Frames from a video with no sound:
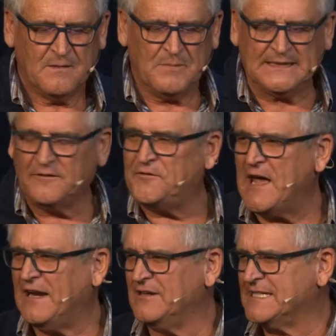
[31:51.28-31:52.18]
But the
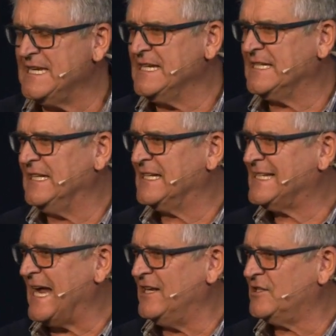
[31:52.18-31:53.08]
Pharisees and the
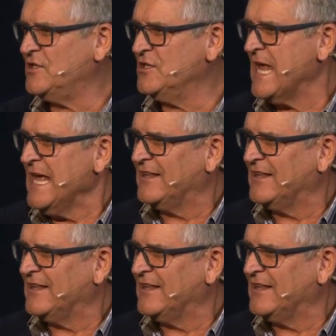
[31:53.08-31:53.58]
Sadducees,